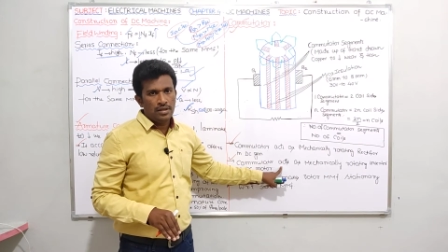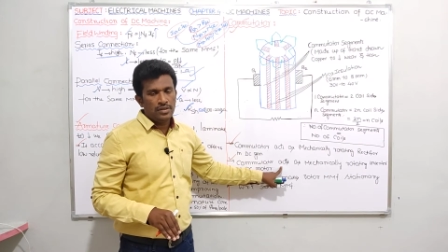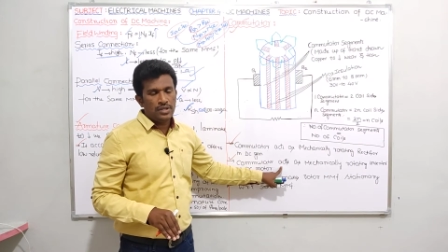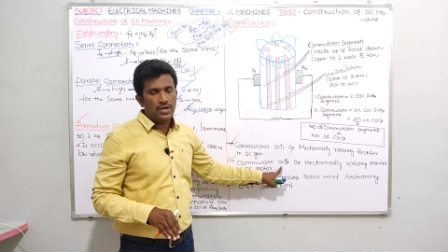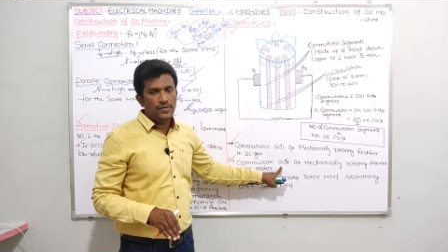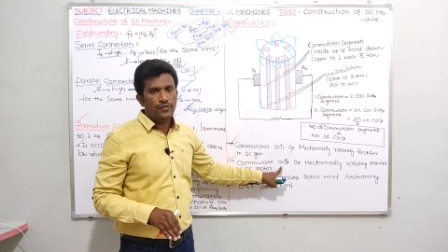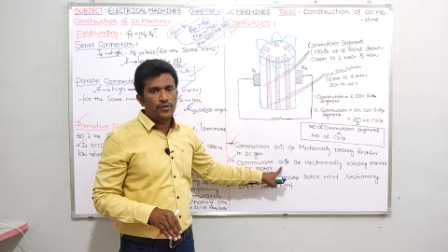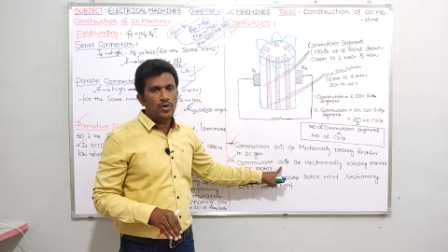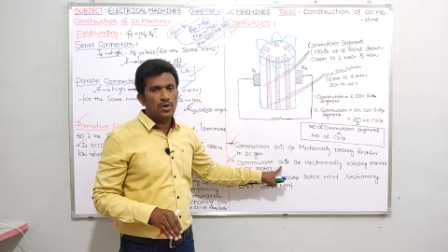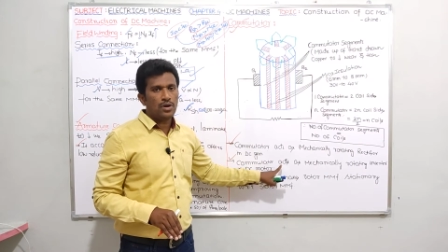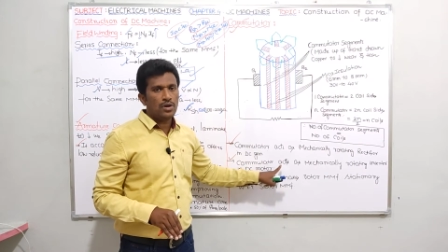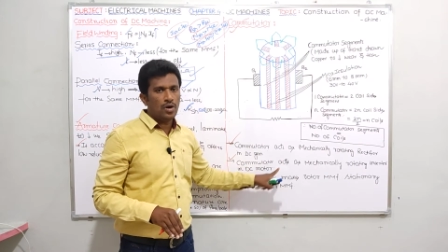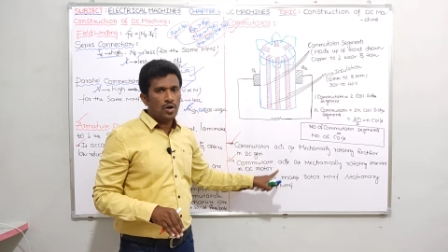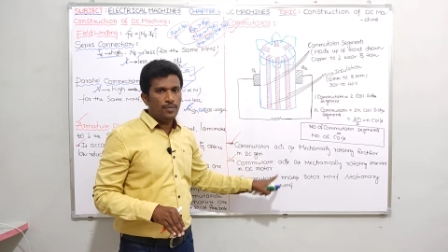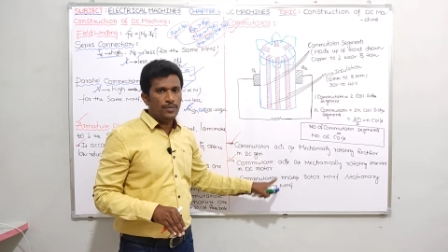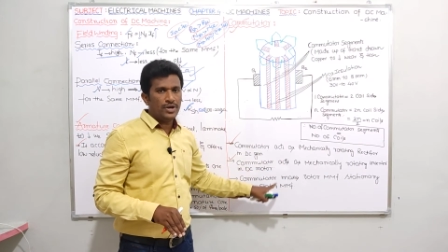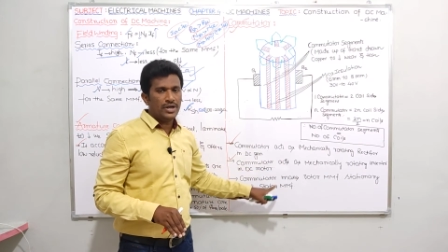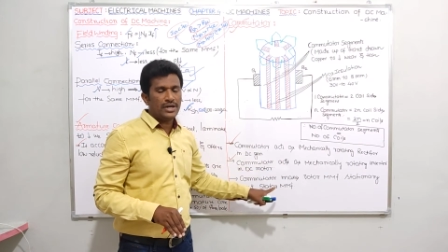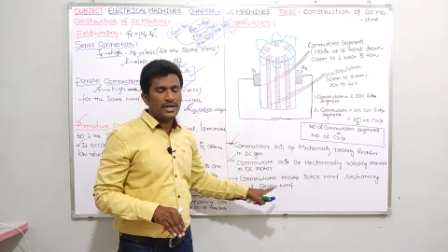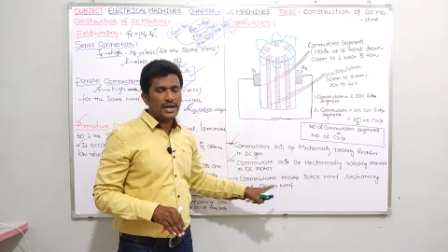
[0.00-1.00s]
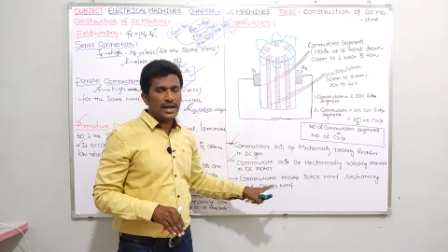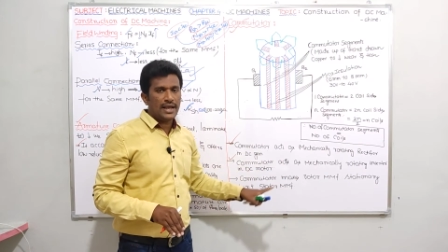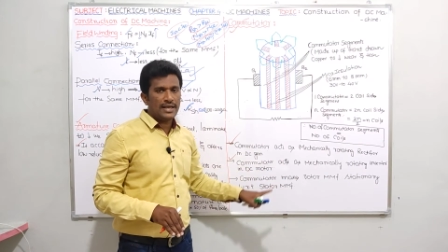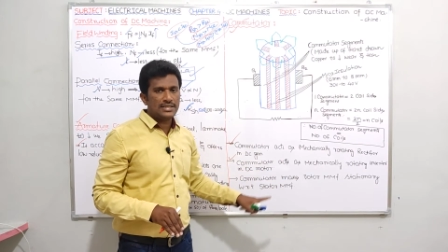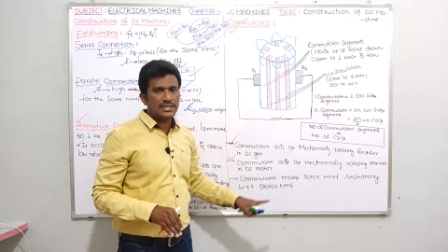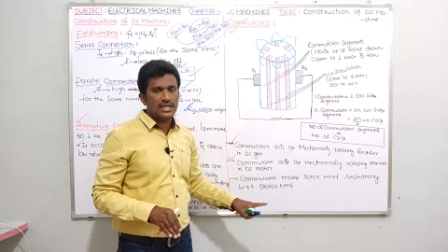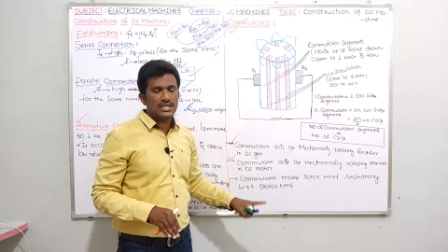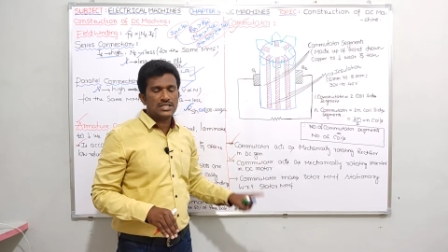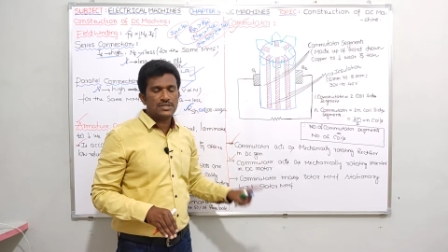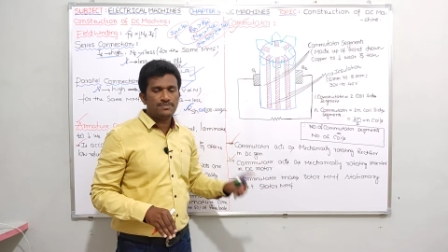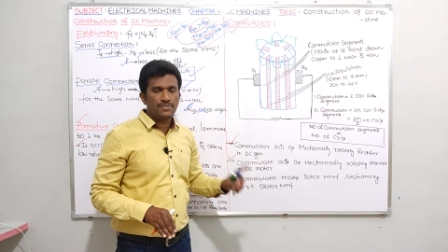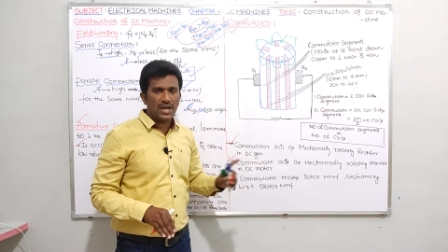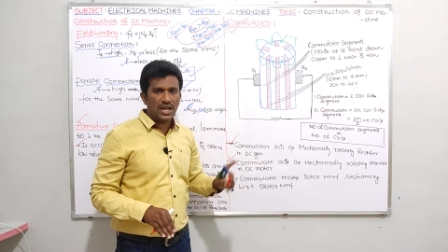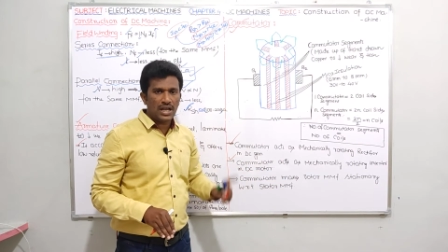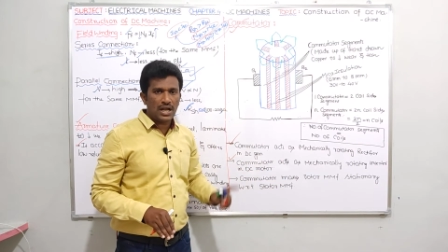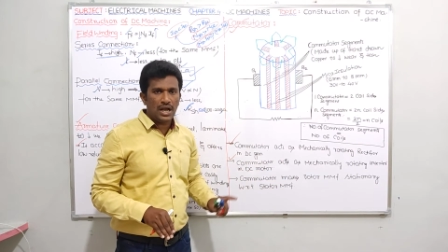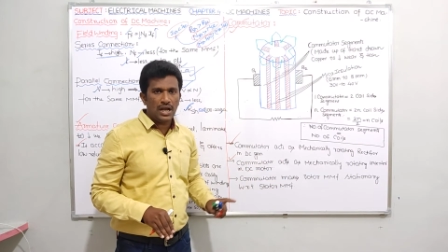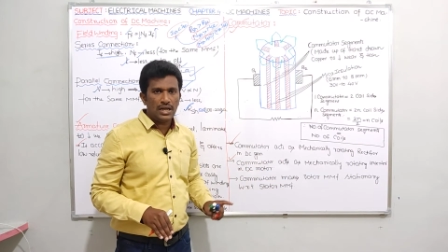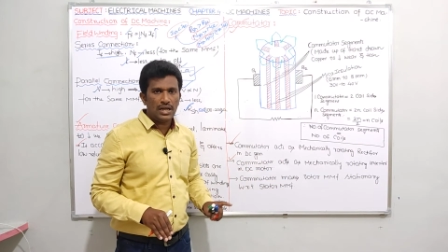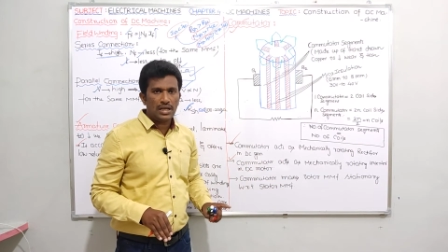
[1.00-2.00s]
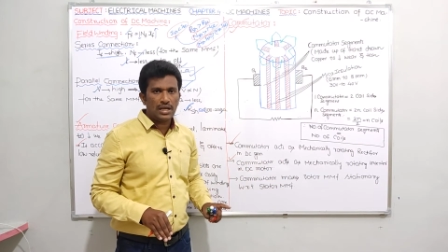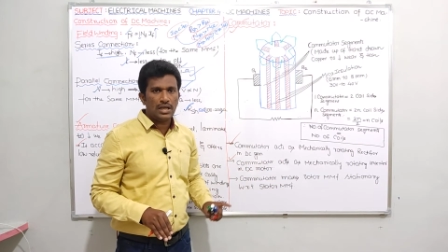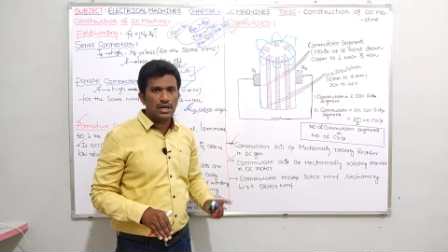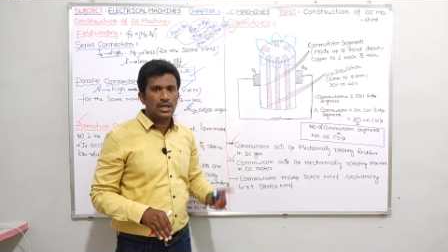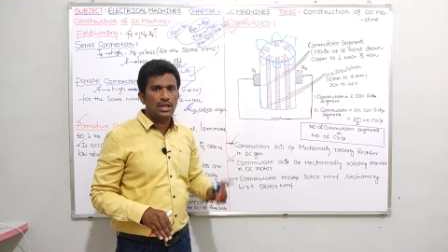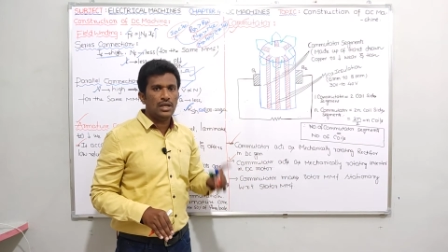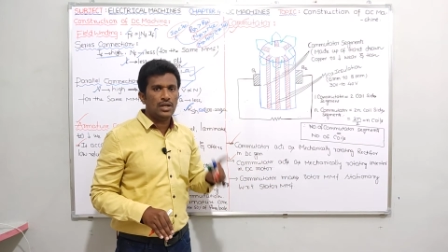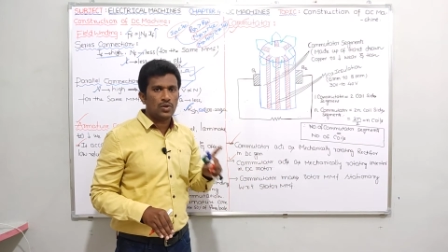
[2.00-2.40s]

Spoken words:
Therefore, commutator acts as mechanically